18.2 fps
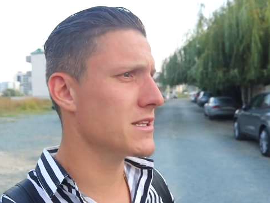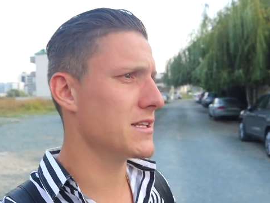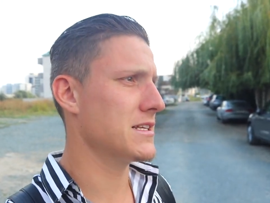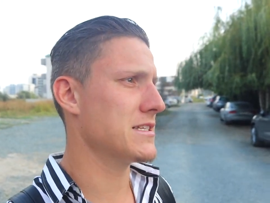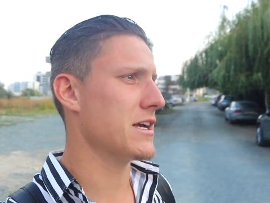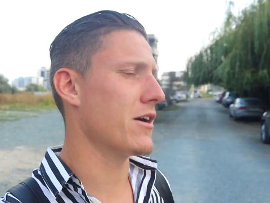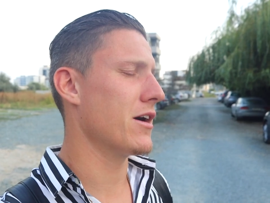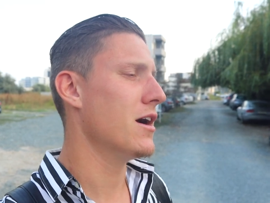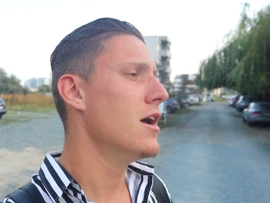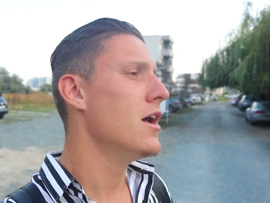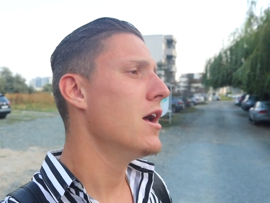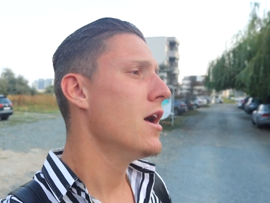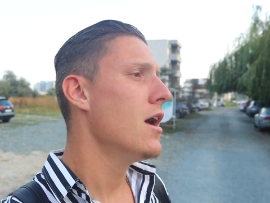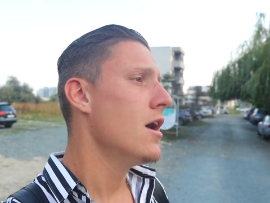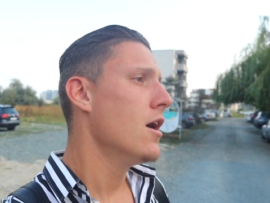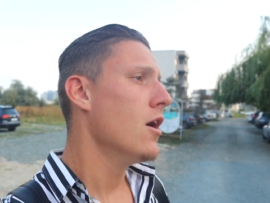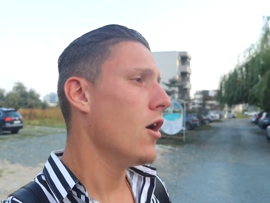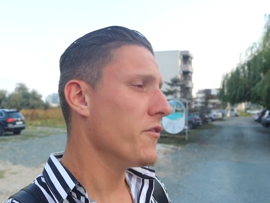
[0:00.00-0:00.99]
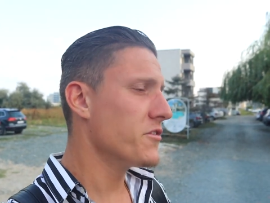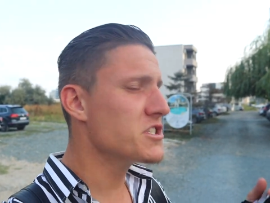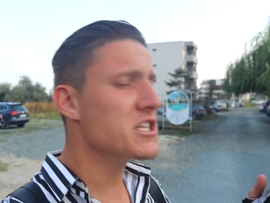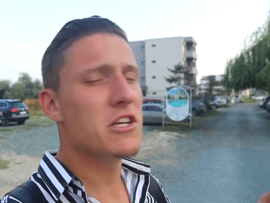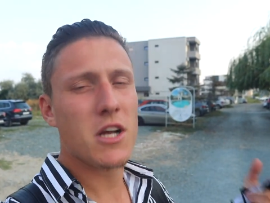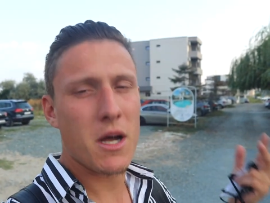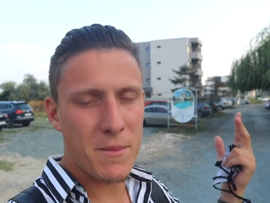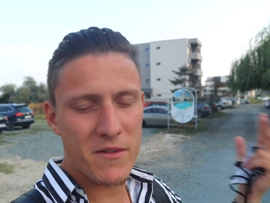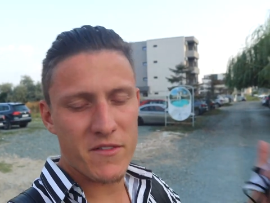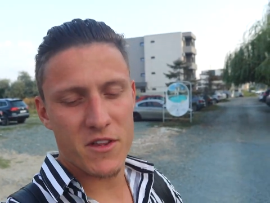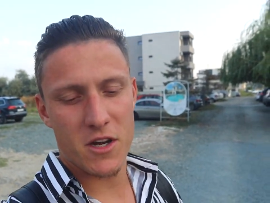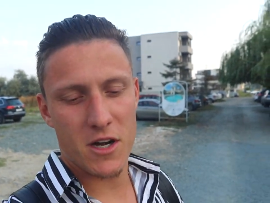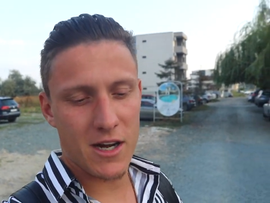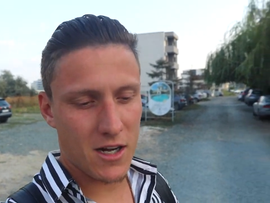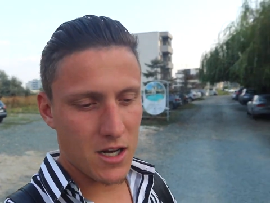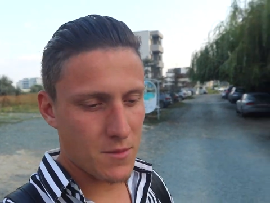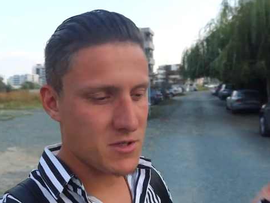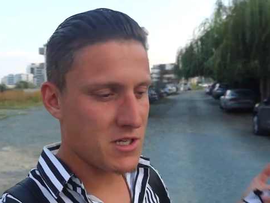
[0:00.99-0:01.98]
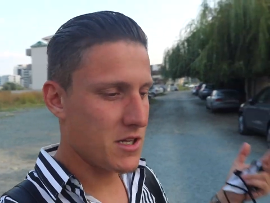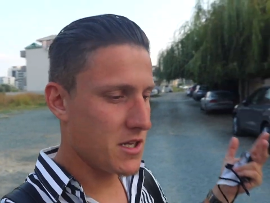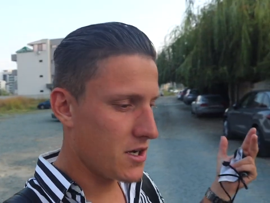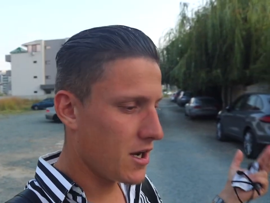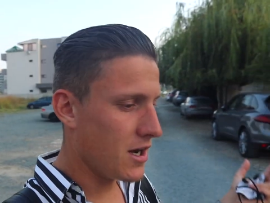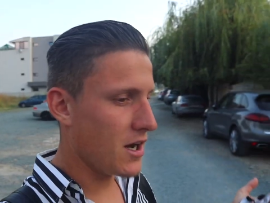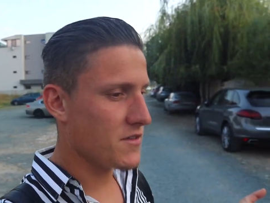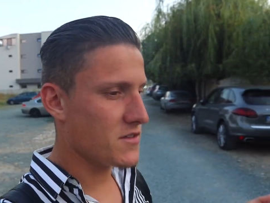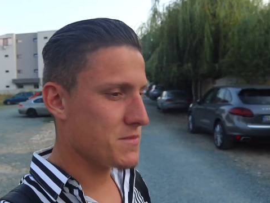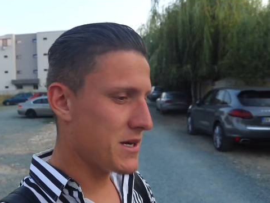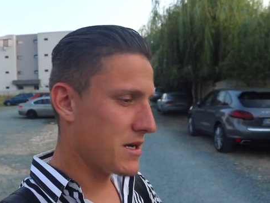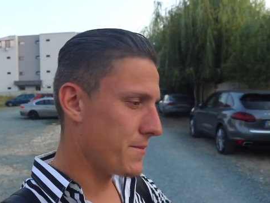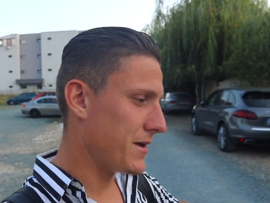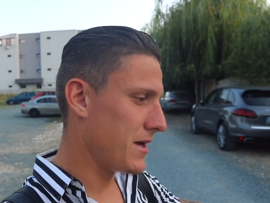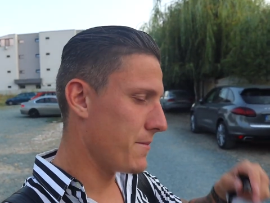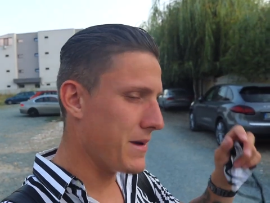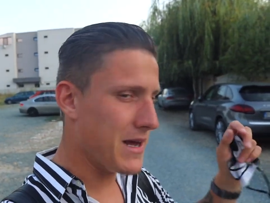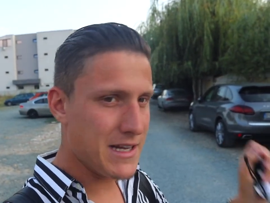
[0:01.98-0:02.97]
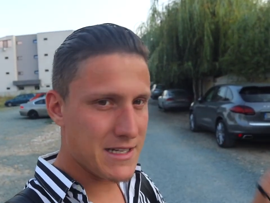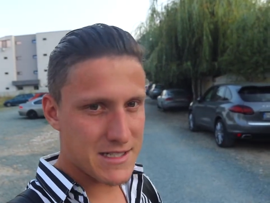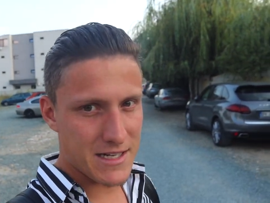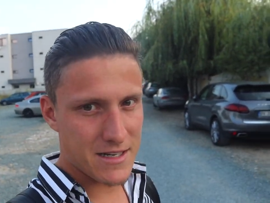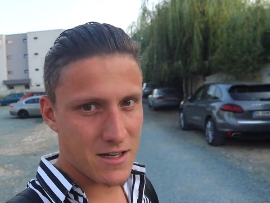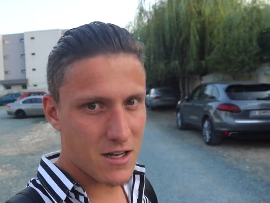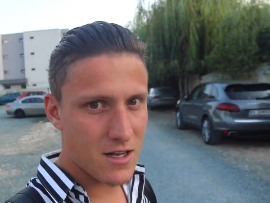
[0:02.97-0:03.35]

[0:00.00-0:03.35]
in this area obviously you come here for the nightclubs like the nightlife's meant to be amazing